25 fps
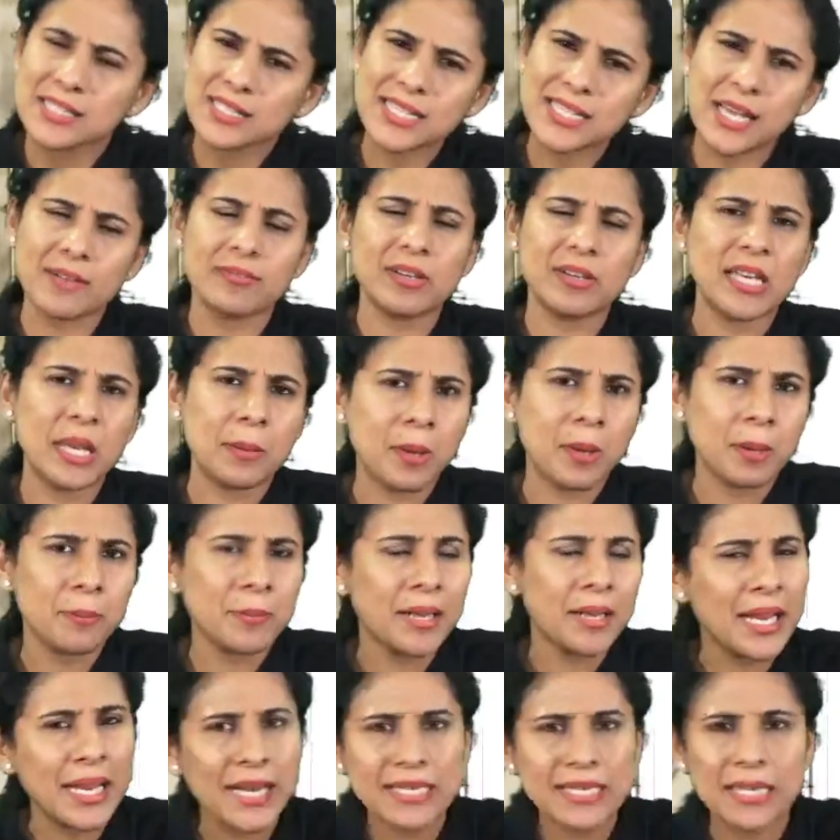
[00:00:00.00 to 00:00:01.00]
7
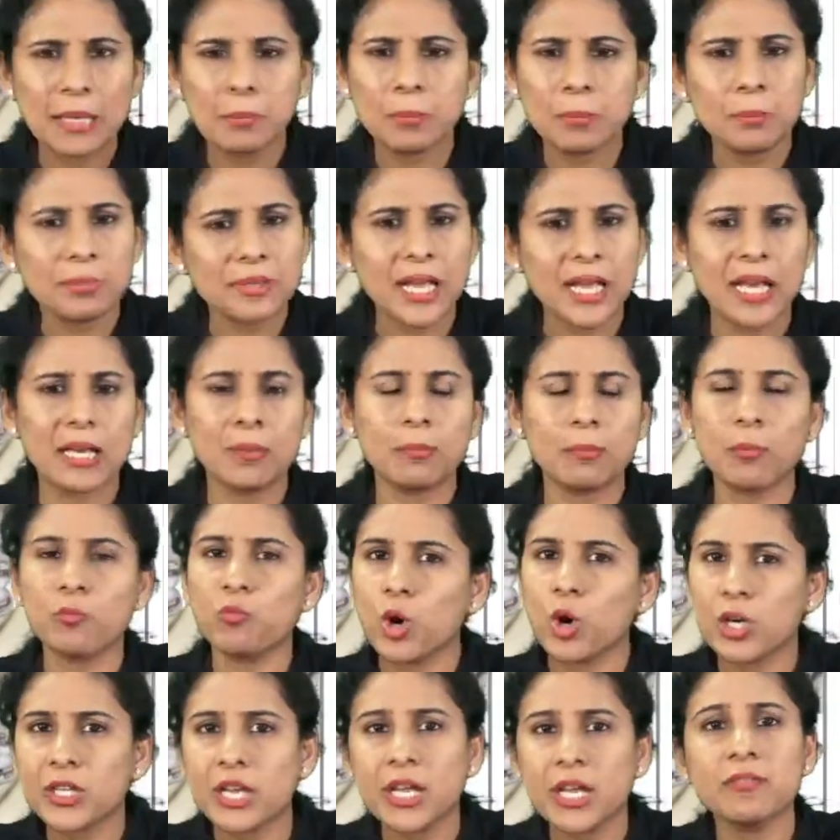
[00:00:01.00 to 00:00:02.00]
mm, 8 mm, 10 mm,
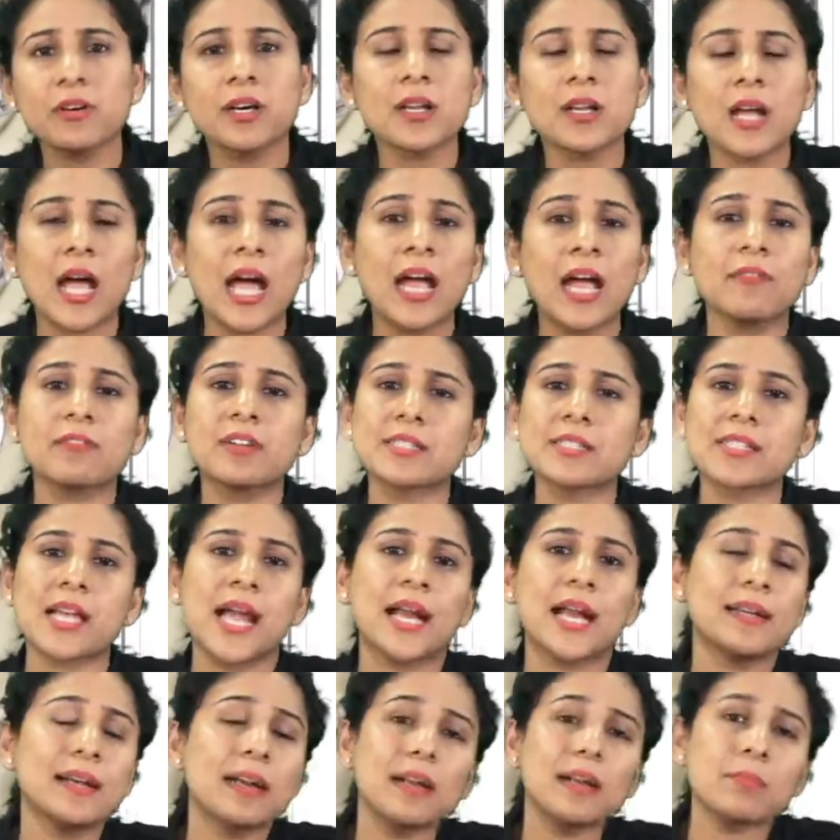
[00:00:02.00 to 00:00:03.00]
whatever I have
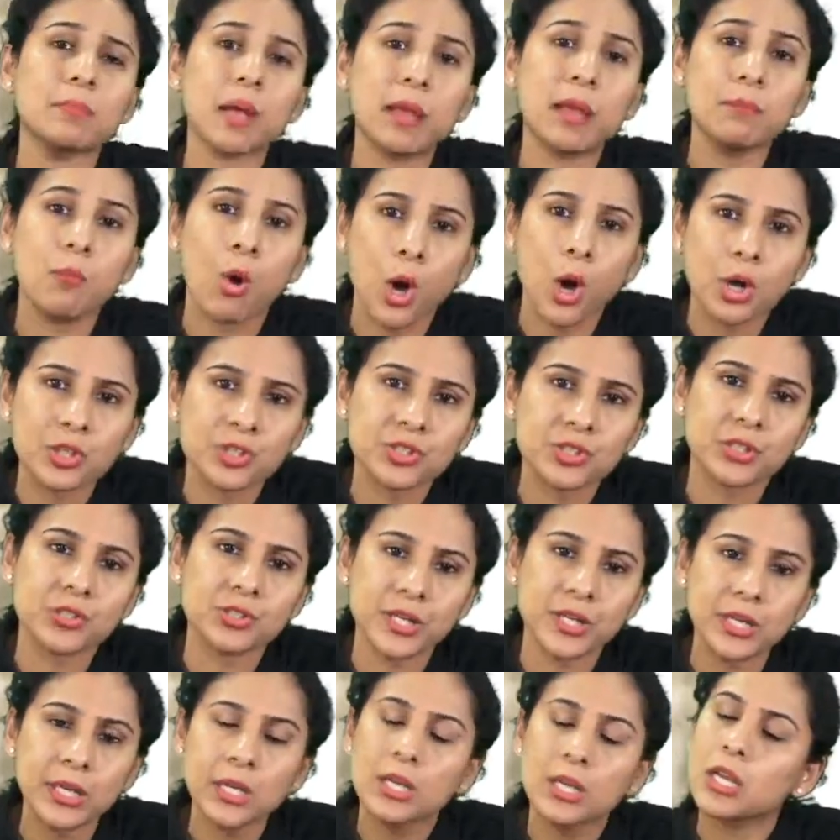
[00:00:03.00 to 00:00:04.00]
decided in my mock
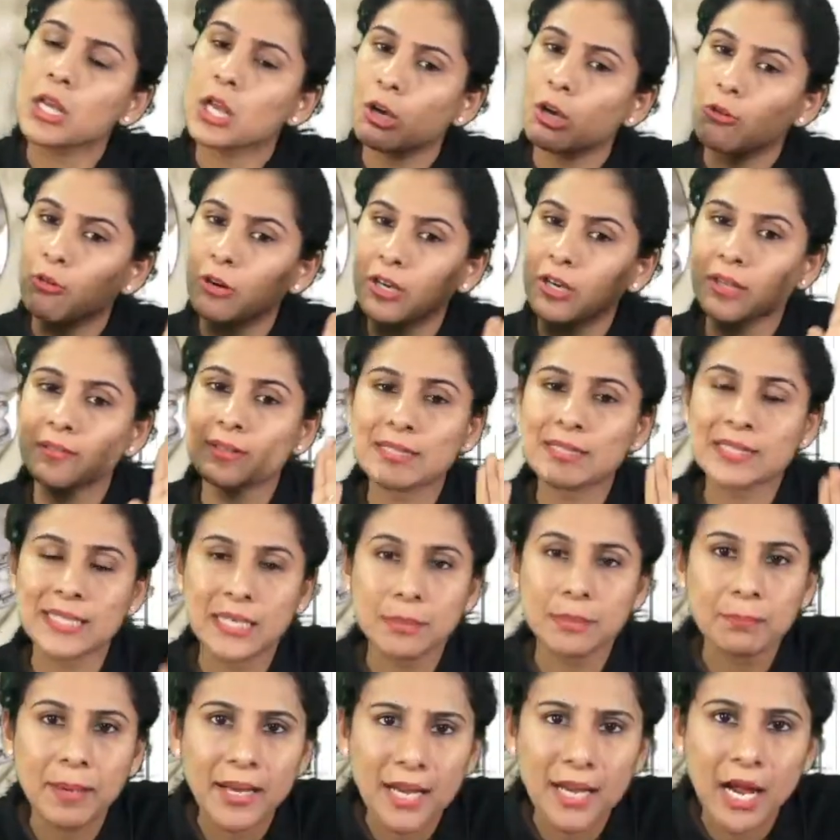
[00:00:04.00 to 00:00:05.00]
surgery, whatever
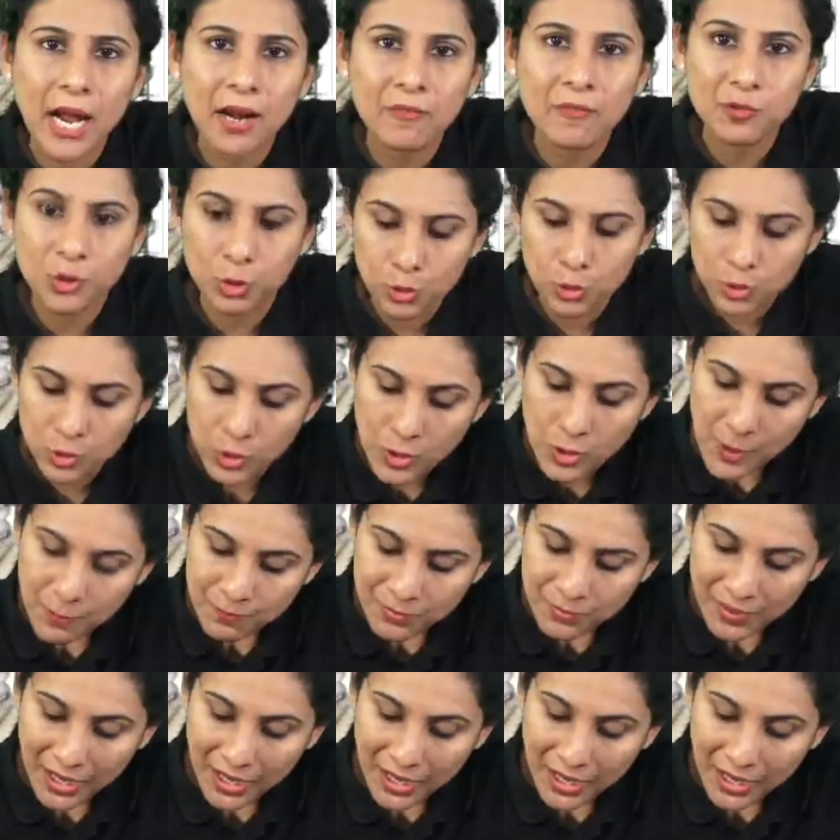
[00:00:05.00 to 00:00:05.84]
setback I have to do,